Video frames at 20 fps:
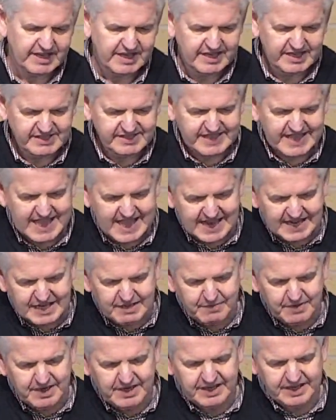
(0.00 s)
Is there any
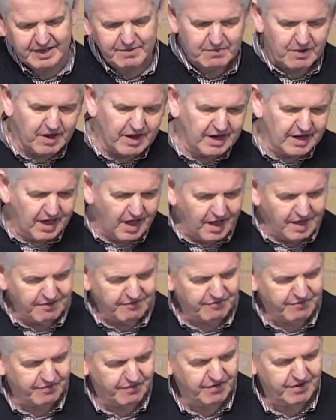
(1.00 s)
meaning in my
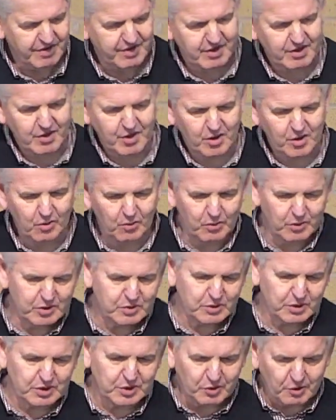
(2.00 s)
life
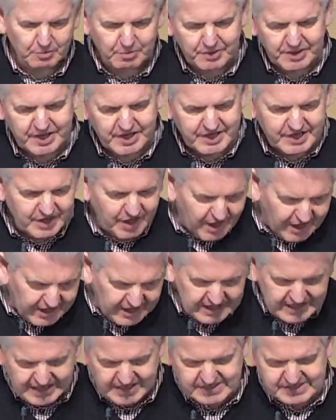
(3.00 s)
which will not be
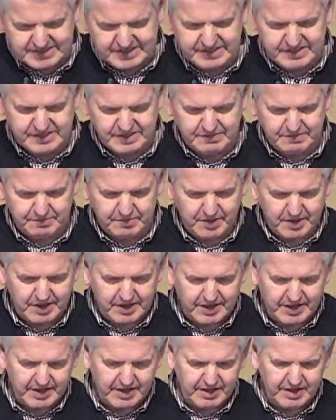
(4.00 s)
annihilated
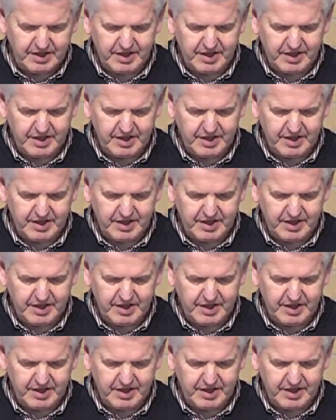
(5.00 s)
by